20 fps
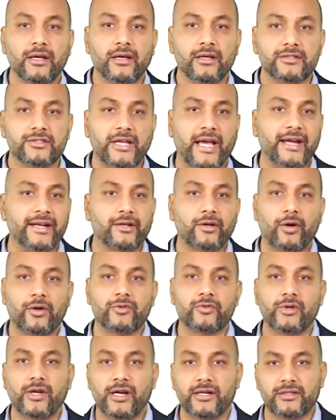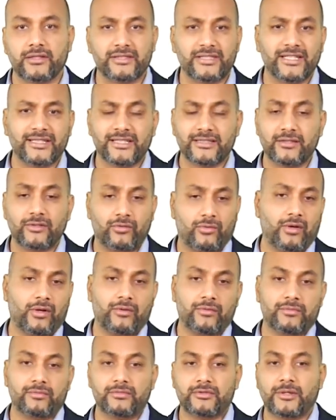signed contract, and the sales guy goes, oh
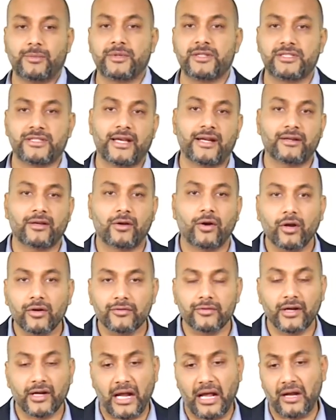well, somebody signed a contract.